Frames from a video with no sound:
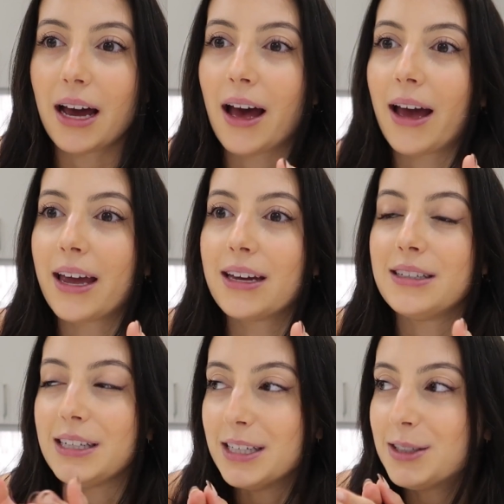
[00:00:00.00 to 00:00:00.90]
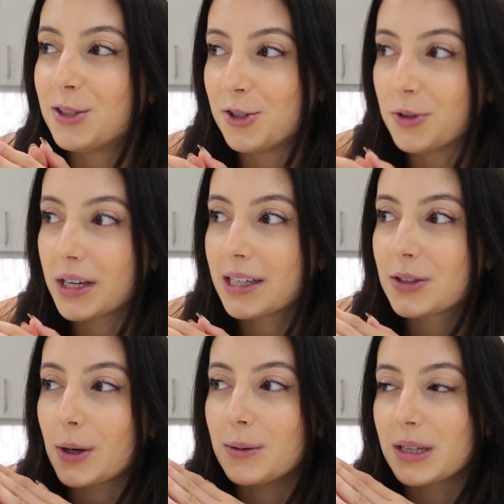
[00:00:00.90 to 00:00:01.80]
I needed to do this,
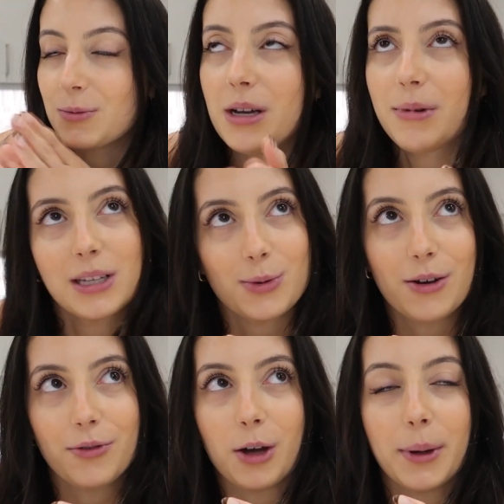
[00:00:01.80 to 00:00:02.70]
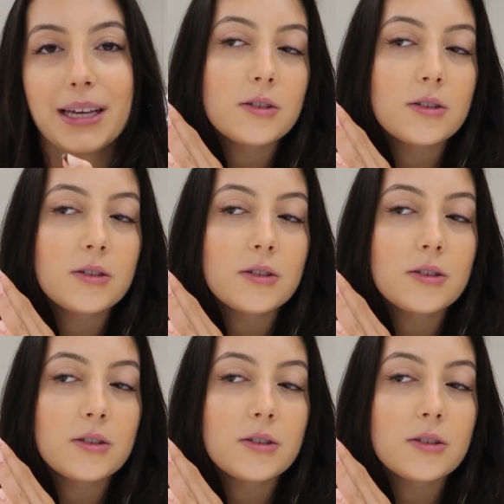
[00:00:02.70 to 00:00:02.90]
so I was like, well, I might as well film it.